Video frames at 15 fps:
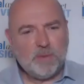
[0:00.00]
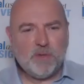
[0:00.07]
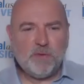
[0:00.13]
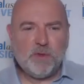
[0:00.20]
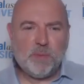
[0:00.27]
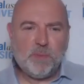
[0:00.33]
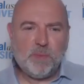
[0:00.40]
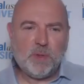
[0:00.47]
of the,
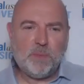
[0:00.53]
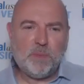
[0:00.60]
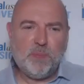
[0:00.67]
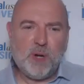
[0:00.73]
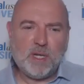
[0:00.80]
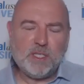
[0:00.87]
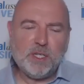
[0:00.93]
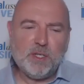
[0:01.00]
the
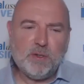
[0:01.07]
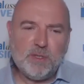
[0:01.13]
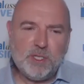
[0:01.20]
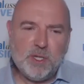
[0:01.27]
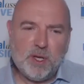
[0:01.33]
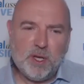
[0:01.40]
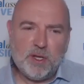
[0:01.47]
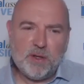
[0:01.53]
practical
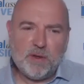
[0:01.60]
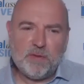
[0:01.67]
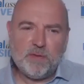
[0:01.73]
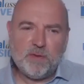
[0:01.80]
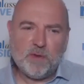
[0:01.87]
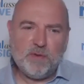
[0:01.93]
side of, of